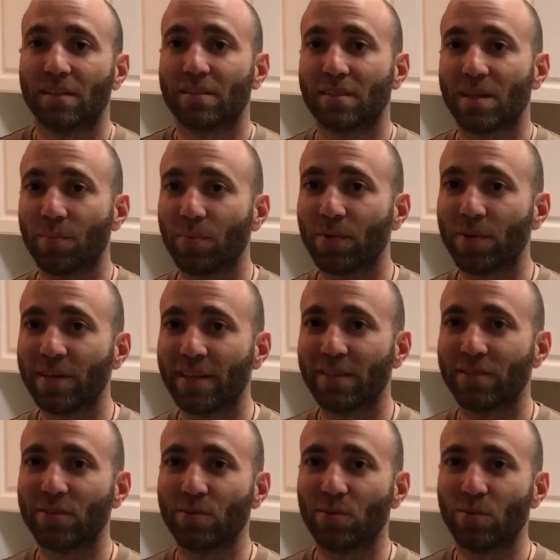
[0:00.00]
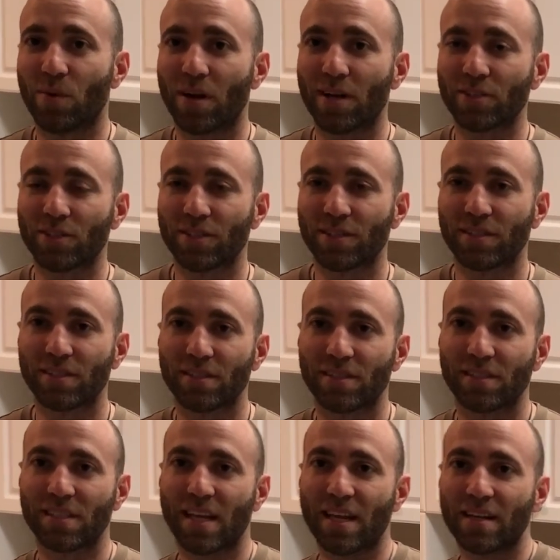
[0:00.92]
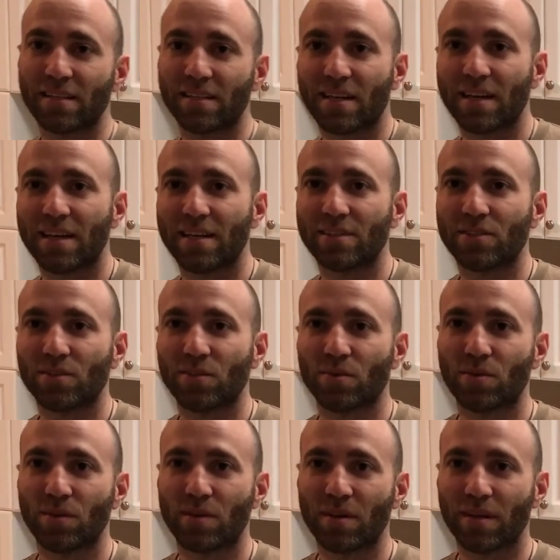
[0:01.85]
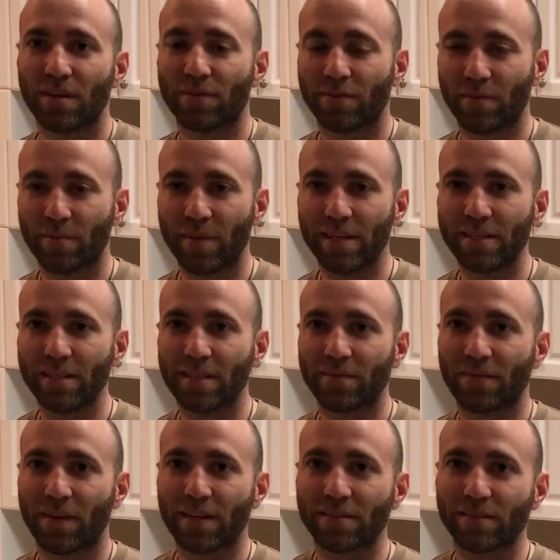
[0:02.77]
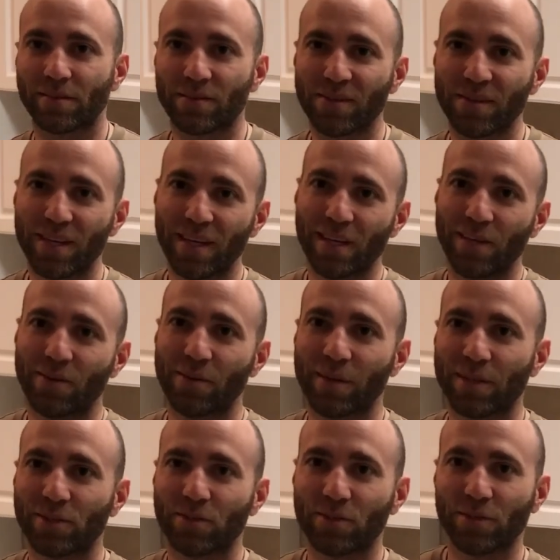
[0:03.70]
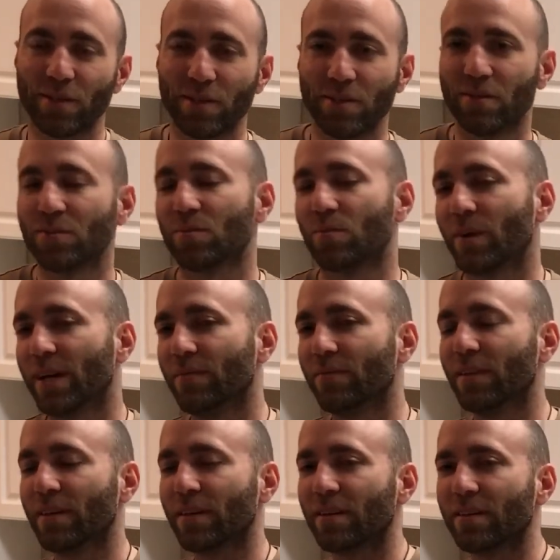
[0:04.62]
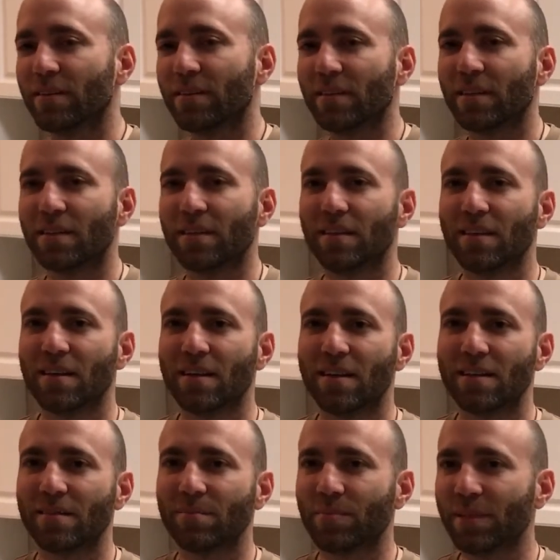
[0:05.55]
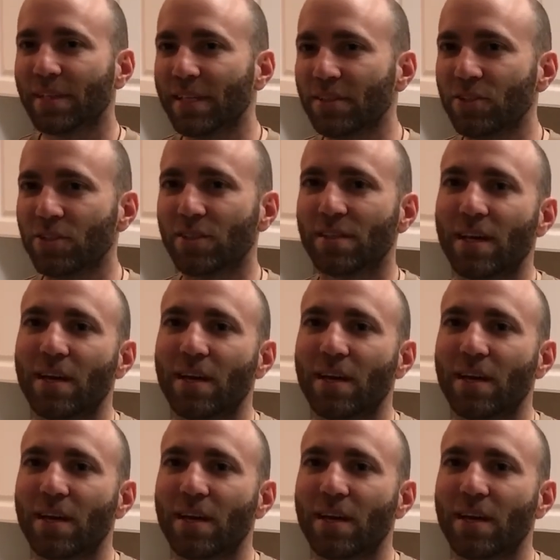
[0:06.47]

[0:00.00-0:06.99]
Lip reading: Step 1 is to wash and sanitize your fermenting vessel. You want to make sure you use white vinegar and not bleach.